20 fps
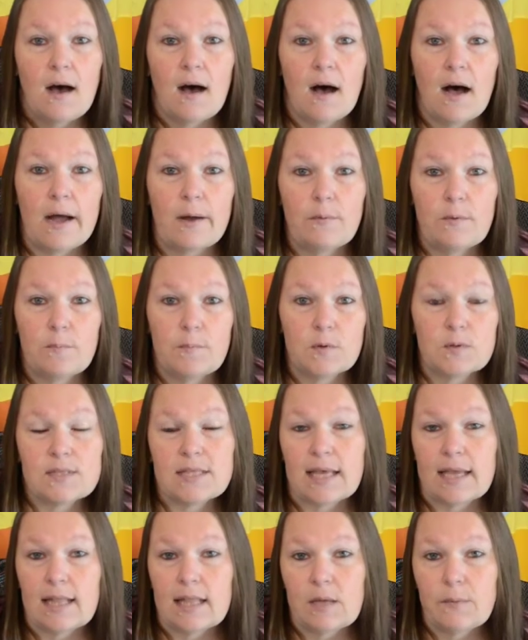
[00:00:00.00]
I will most
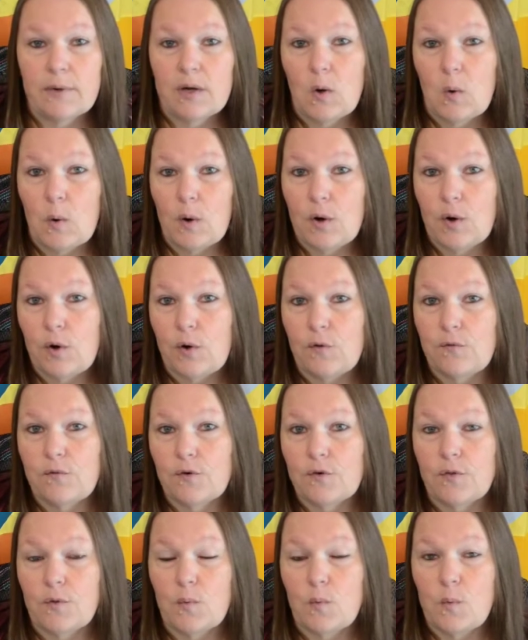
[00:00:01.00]
likely record
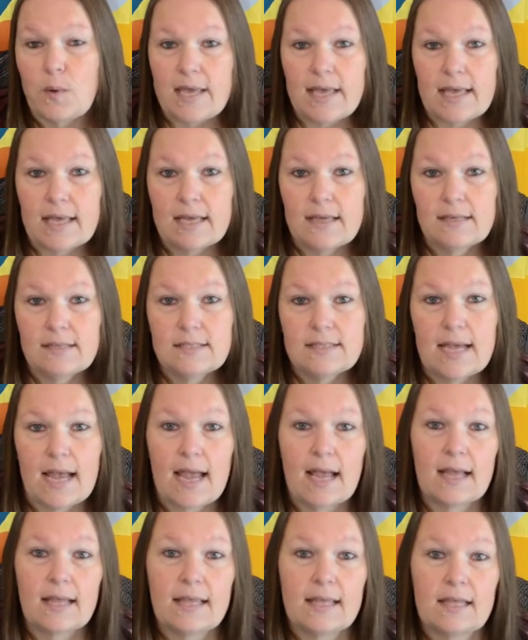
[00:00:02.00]
over the weekend
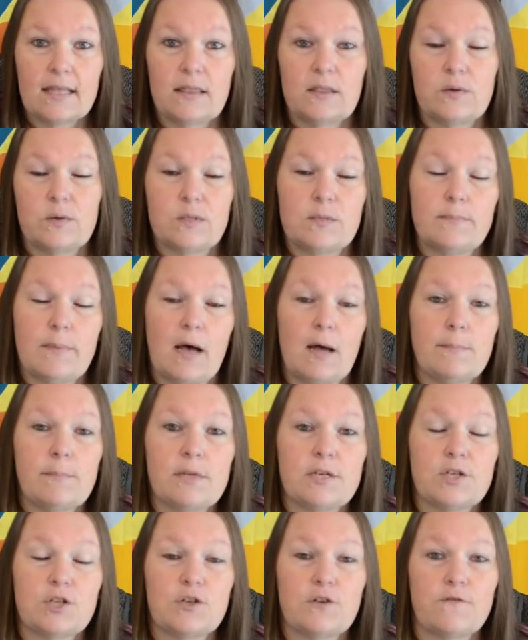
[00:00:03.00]
and get those
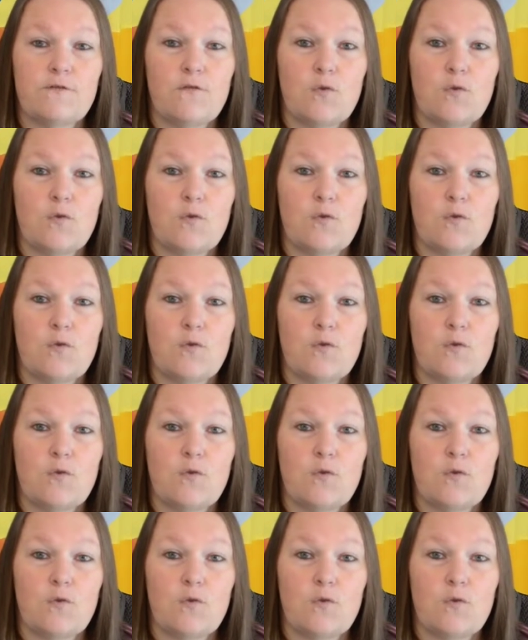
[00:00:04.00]
published